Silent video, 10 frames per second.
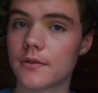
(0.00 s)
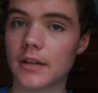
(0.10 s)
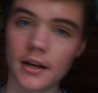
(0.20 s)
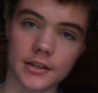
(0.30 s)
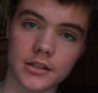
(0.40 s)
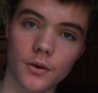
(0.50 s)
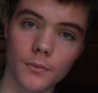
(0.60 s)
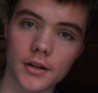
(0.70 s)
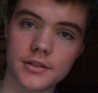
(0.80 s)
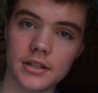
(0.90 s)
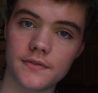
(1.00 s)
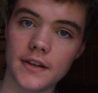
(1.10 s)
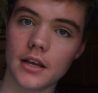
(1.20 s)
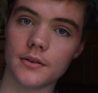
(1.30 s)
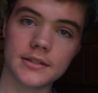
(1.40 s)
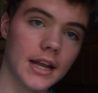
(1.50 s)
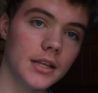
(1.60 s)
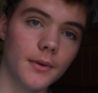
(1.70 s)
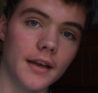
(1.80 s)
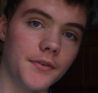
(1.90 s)
not because no one watches these videos.
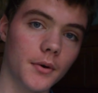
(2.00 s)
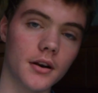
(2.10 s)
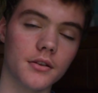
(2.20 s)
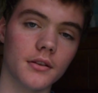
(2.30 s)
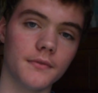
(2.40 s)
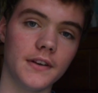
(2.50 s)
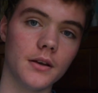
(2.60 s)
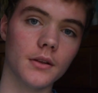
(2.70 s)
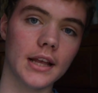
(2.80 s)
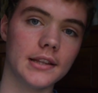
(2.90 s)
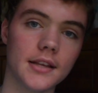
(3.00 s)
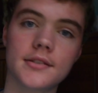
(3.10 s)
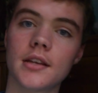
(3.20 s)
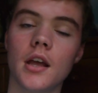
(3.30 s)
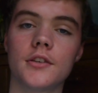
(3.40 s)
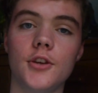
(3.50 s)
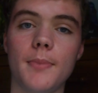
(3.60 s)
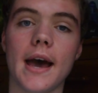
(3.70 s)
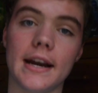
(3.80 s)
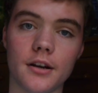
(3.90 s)
Anyway, if you want another video like this, too
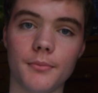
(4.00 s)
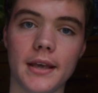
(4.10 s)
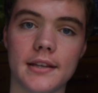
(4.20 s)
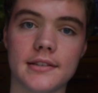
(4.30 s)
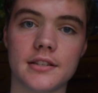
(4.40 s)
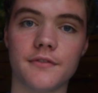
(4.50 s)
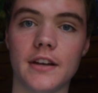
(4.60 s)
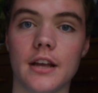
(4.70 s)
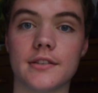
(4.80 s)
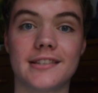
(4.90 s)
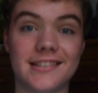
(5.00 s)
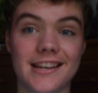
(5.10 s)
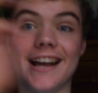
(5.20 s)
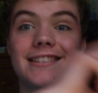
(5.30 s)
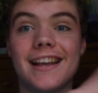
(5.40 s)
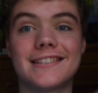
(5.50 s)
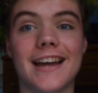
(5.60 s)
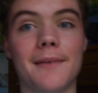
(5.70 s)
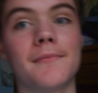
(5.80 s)
bad, I don't make consistent videos. See you guys next time.